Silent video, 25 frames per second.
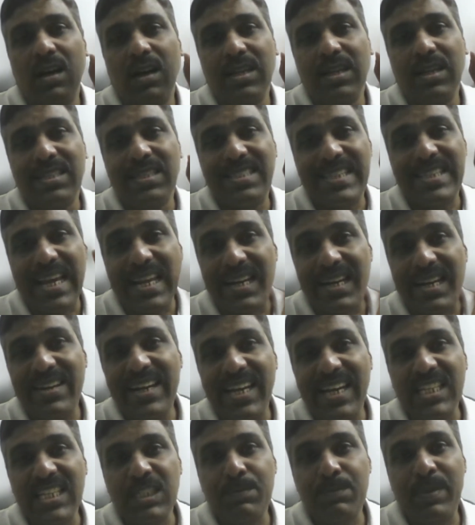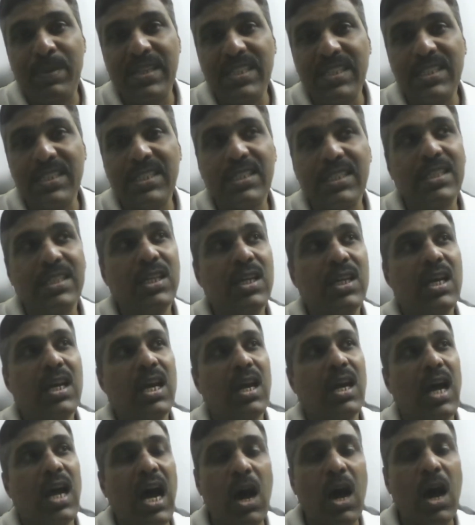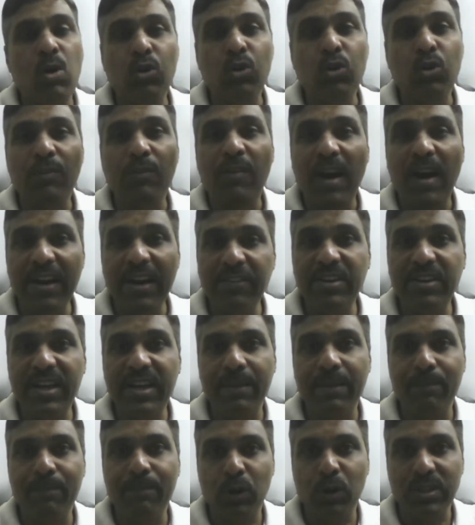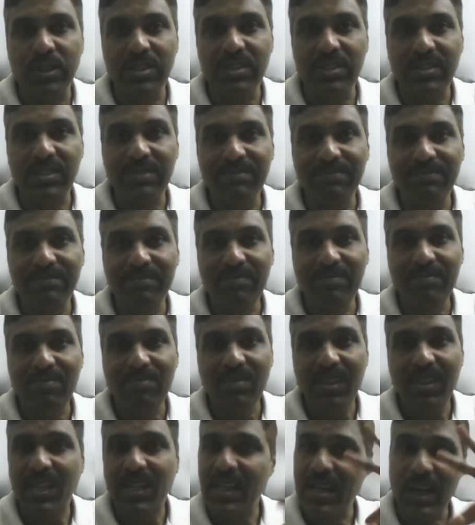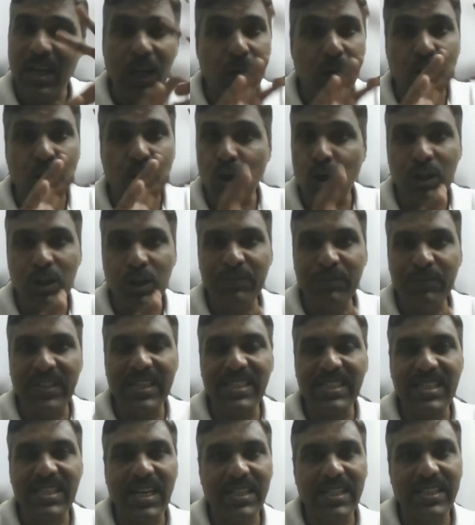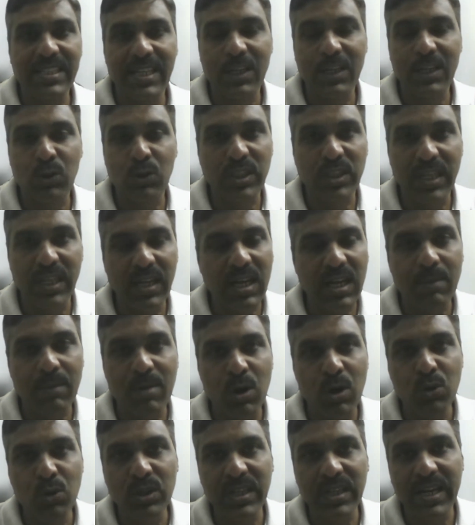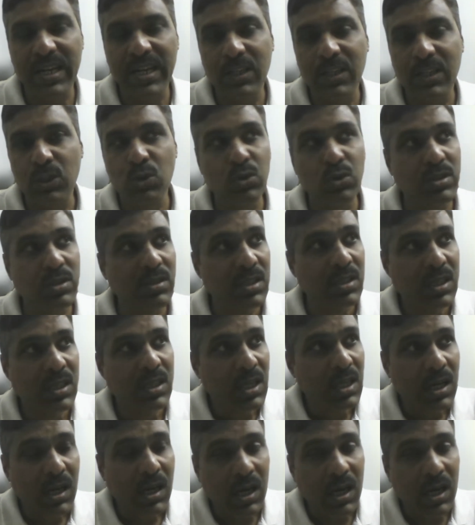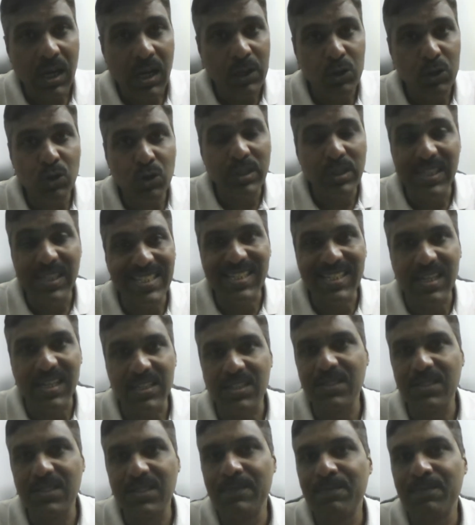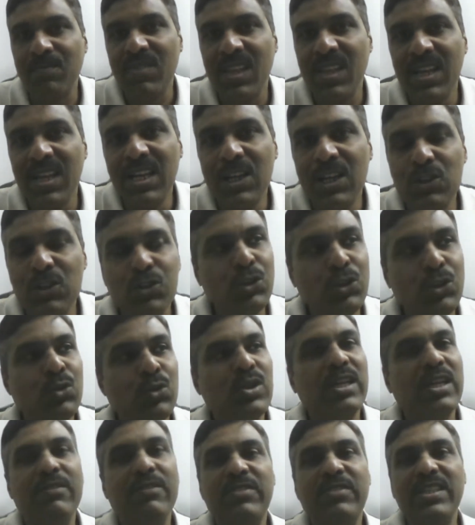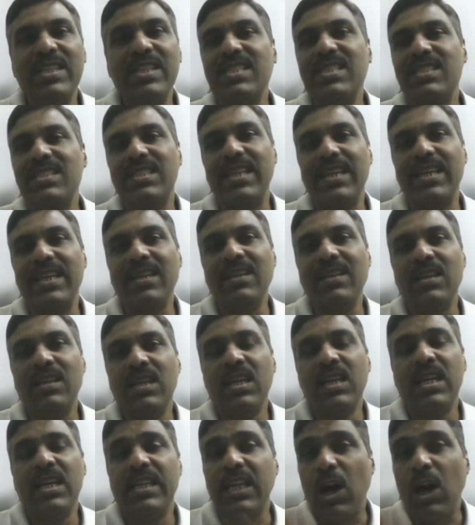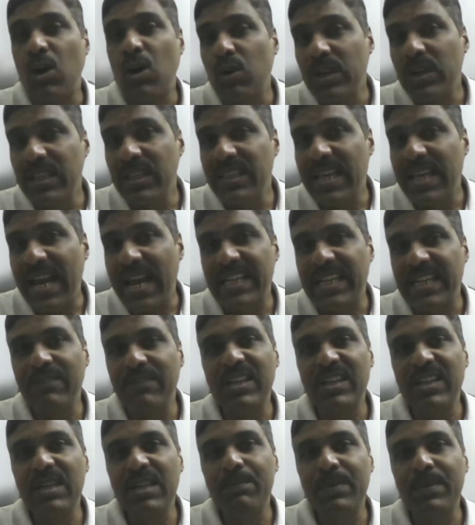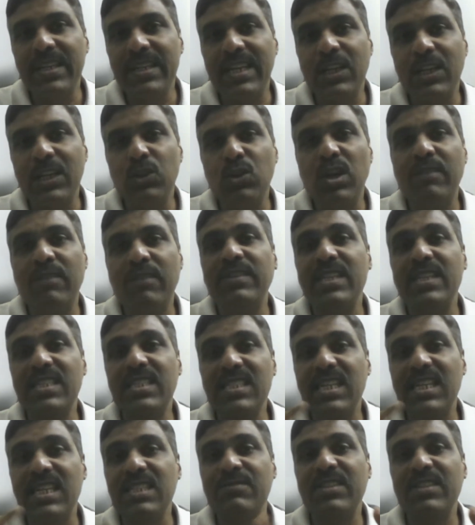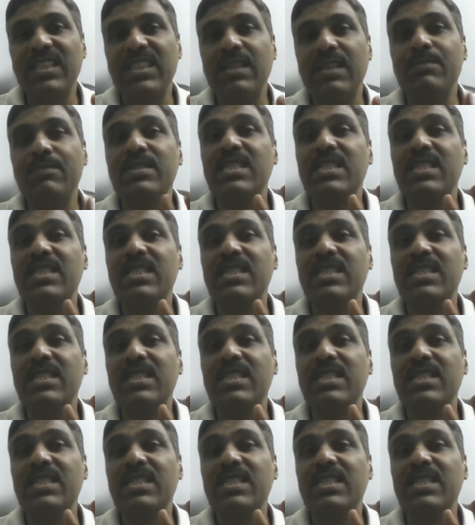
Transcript: salary expense out of 100 employees. A lot of things are there to think about and to discuss. So you give this thing. Now in the activity period, you have discussed with them